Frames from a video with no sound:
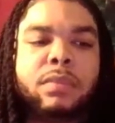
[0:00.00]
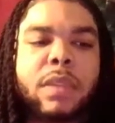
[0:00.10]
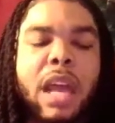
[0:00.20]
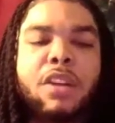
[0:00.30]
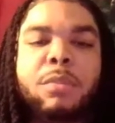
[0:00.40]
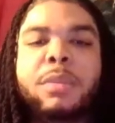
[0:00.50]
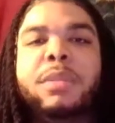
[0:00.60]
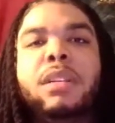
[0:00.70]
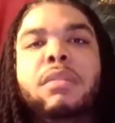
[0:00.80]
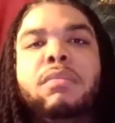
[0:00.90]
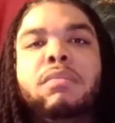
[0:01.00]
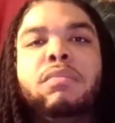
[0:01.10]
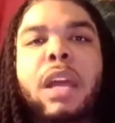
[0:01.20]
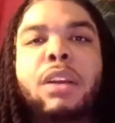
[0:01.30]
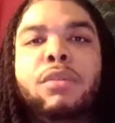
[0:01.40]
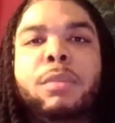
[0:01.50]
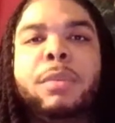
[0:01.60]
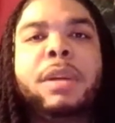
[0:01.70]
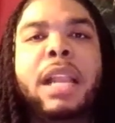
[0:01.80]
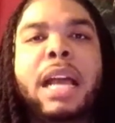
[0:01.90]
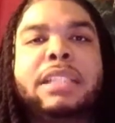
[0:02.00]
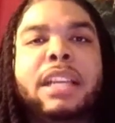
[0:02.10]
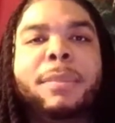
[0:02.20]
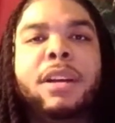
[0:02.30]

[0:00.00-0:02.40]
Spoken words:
don't remember the last time I